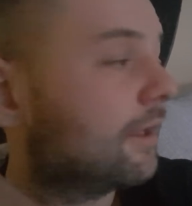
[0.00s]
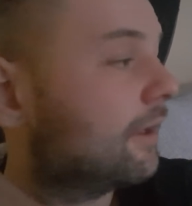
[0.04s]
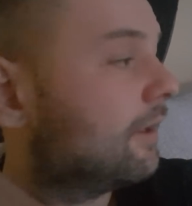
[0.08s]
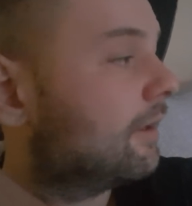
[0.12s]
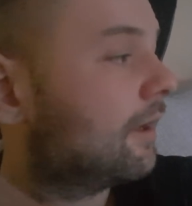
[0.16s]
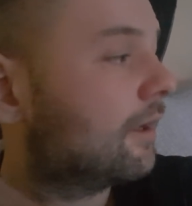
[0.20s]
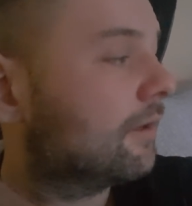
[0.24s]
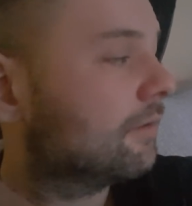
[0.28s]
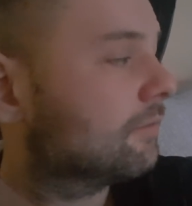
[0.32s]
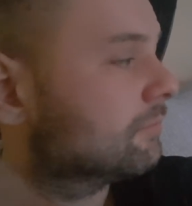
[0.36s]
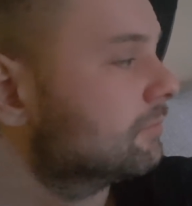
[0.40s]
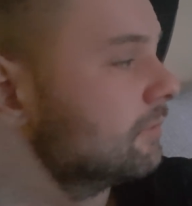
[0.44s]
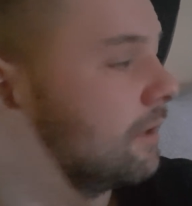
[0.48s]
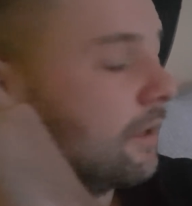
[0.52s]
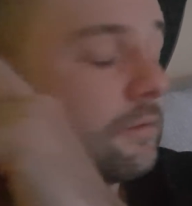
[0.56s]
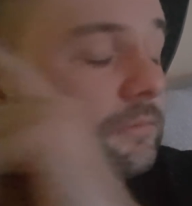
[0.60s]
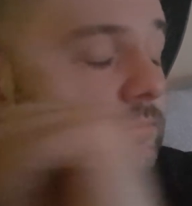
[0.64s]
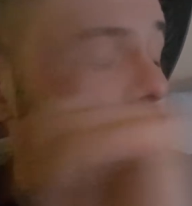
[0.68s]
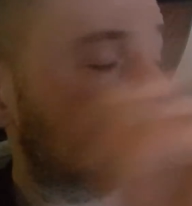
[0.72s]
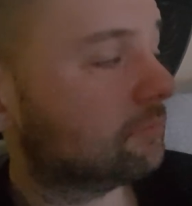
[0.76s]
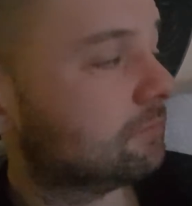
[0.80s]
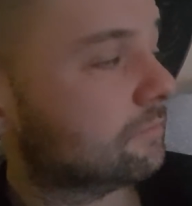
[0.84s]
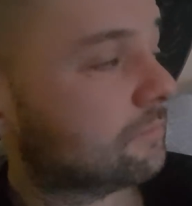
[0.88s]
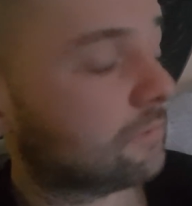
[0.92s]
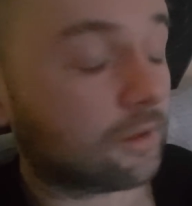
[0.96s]

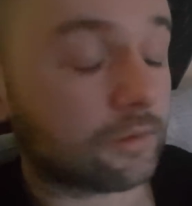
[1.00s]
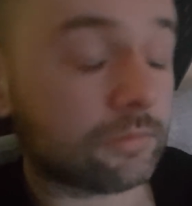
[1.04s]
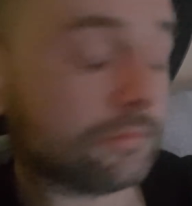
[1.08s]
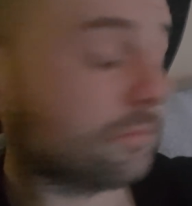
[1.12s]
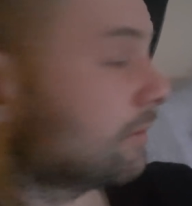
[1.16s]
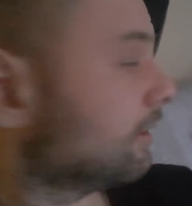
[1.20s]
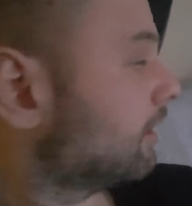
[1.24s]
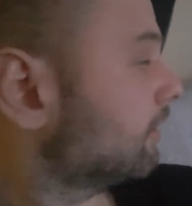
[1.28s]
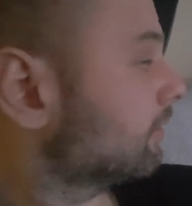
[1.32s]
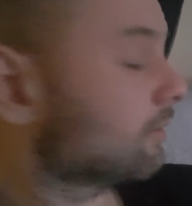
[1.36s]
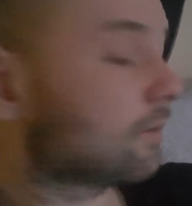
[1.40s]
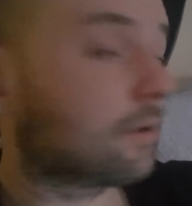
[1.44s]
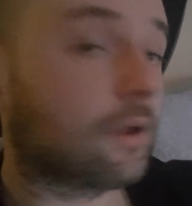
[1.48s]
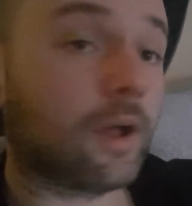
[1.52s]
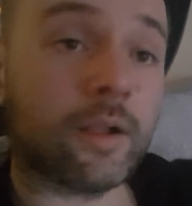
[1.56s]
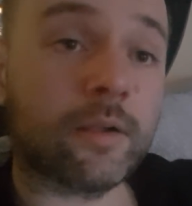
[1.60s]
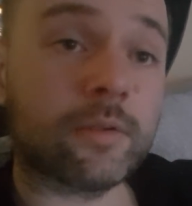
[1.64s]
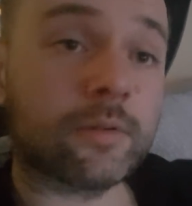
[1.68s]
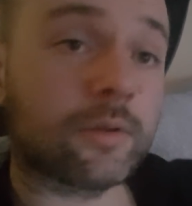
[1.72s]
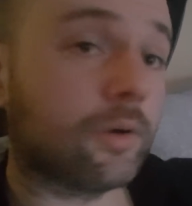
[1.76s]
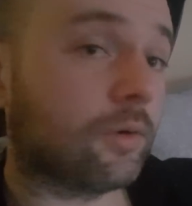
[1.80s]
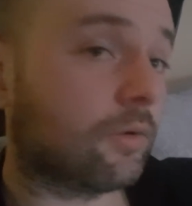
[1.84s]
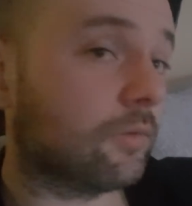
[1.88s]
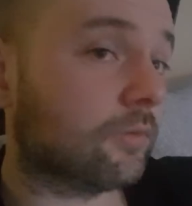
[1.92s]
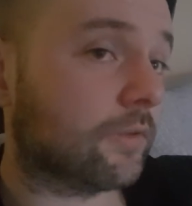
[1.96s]

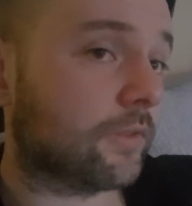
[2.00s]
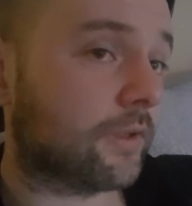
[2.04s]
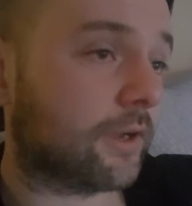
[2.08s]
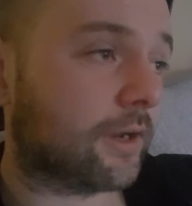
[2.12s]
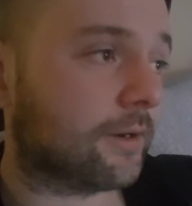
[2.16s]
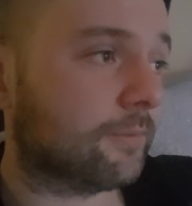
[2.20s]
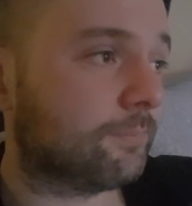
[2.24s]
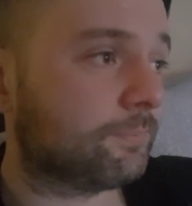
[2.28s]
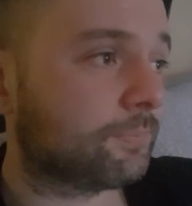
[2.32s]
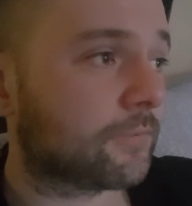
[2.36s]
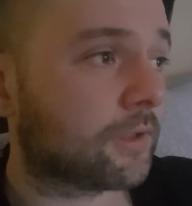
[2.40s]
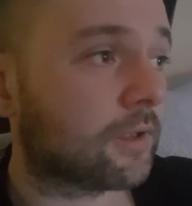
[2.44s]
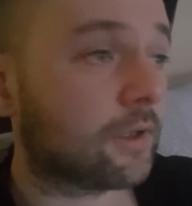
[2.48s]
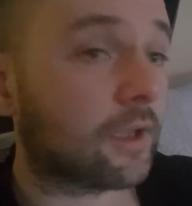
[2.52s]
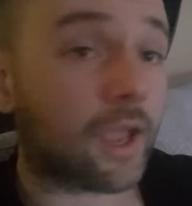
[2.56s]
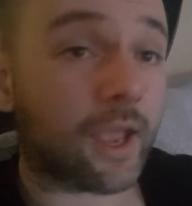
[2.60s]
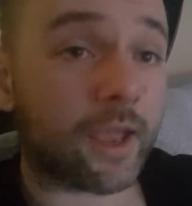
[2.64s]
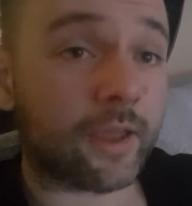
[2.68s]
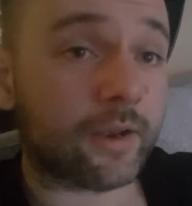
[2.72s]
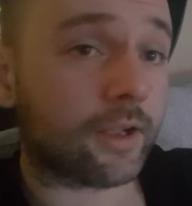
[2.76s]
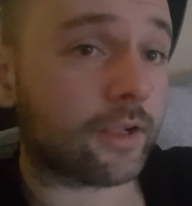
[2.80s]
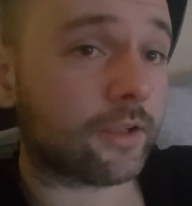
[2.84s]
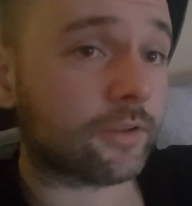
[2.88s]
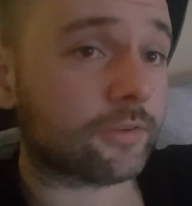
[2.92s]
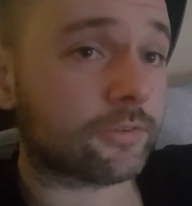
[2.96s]
I'll go over there
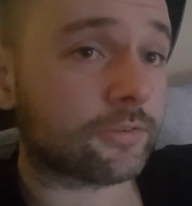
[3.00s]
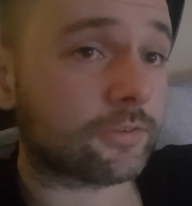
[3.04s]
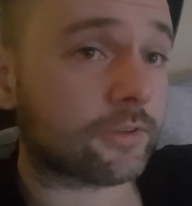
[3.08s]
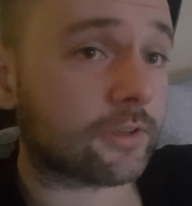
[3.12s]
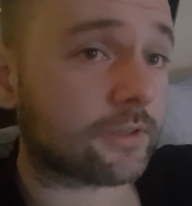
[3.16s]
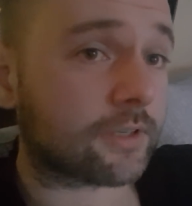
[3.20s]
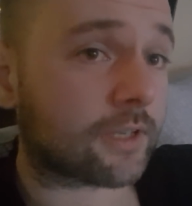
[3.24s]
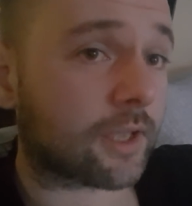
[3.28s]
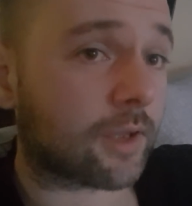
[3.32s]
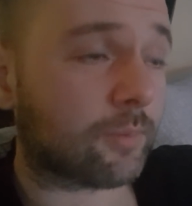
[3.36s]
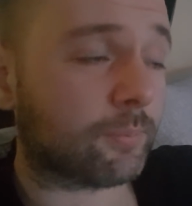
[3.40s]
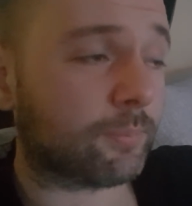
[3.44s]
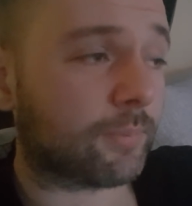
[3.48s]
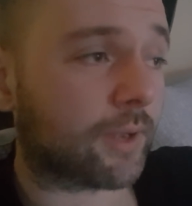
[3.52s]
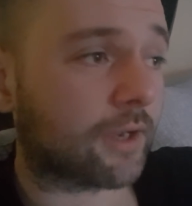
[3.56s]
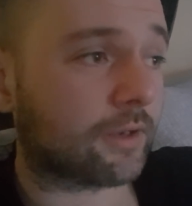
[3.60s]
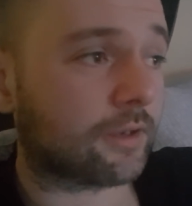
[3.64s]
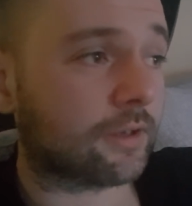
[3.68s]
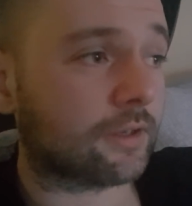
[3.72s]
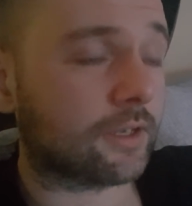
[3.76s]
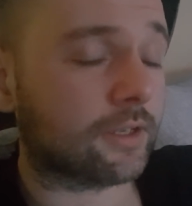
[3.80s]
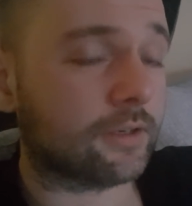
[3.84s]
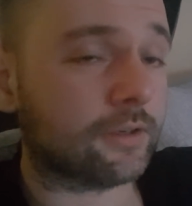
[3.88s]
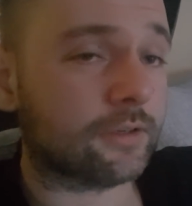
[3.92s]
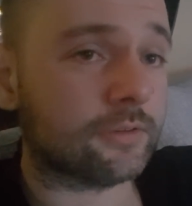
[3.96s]
and I'll sit down back
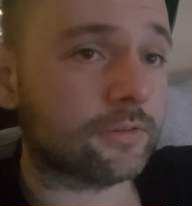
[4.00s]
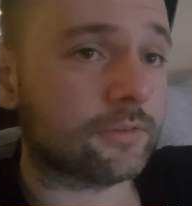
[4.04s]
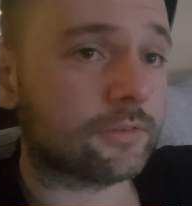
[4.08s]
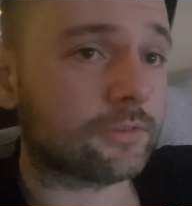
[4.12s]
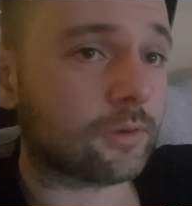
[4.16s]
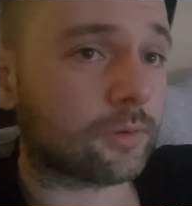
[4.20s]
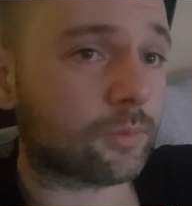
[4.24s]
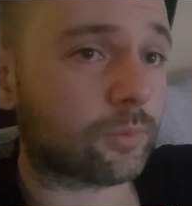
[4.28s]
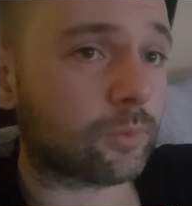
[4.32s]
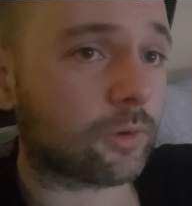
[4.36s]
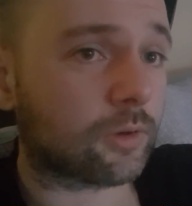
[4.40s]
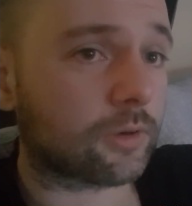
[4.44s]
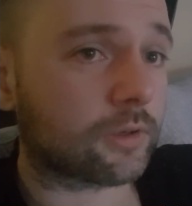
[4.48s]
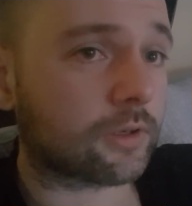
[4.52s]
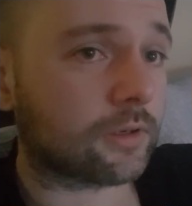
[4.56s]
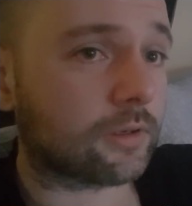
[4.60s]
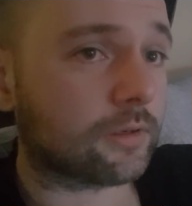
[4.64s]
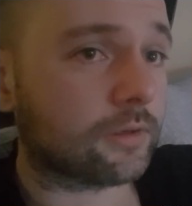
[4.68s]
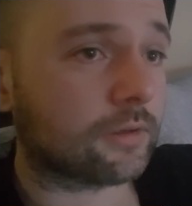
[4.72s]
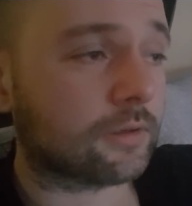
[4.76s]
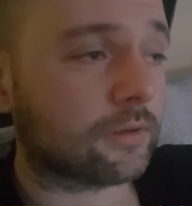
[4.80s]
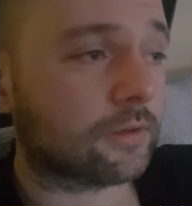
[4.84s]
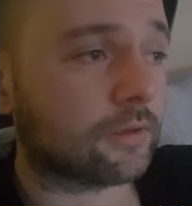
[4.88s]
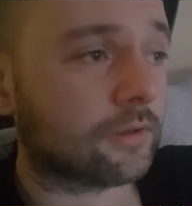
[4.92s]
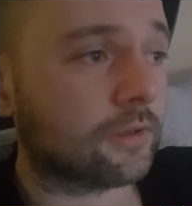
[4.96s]
again and start working.
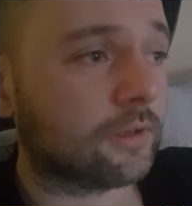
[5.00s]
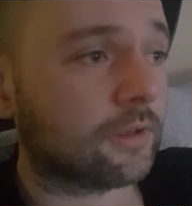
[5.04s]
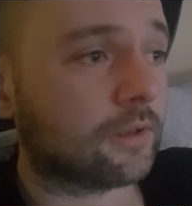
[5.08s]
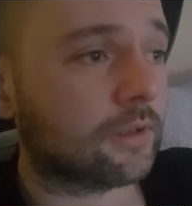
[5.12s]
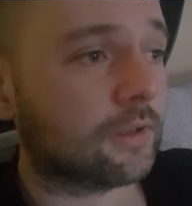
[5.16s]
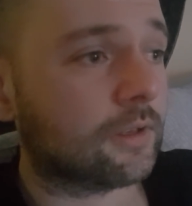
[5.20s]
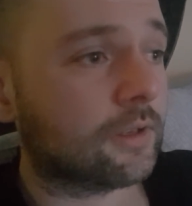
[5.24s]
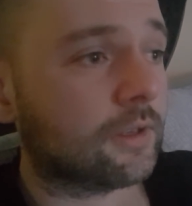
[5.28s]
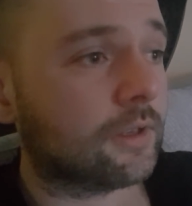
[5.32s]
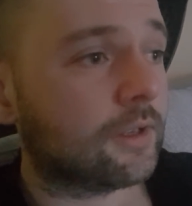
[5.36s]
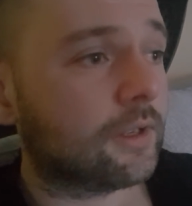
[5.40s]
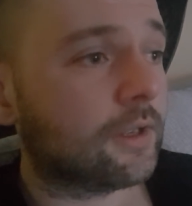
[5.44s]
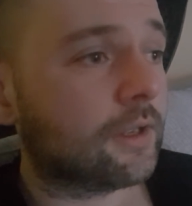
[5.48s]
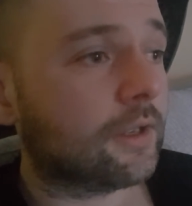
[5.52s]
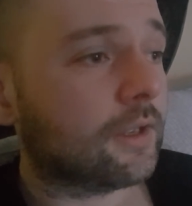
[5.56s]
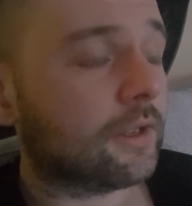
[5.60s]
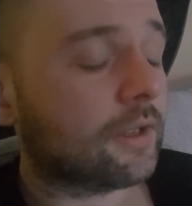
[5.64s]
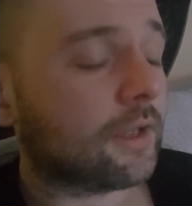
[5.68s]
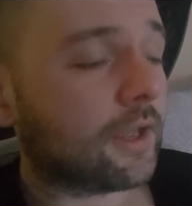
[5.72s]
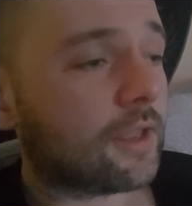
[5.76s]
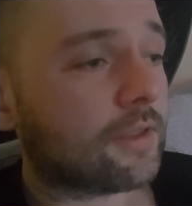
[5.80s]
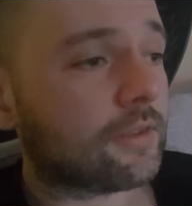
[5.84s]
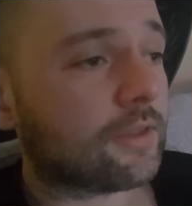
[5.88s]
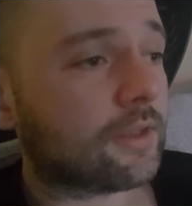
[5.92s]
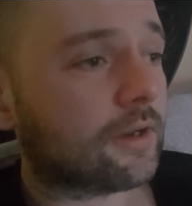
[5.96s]

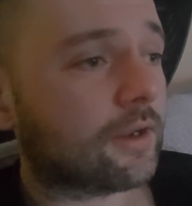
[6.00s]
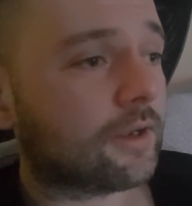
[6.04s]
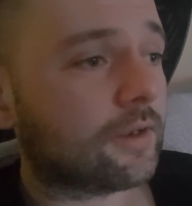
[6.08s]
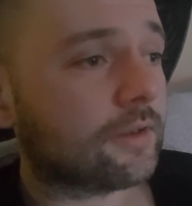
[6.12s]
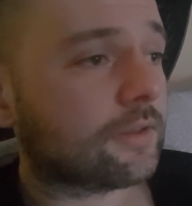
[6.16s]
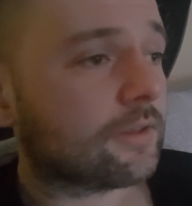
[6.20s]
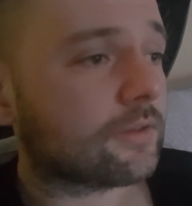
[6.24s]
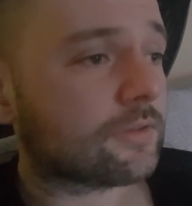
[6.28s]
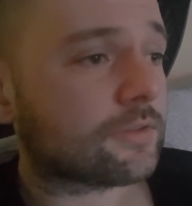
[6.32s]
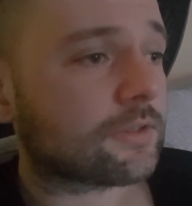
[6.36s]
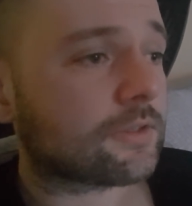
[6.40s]
And then at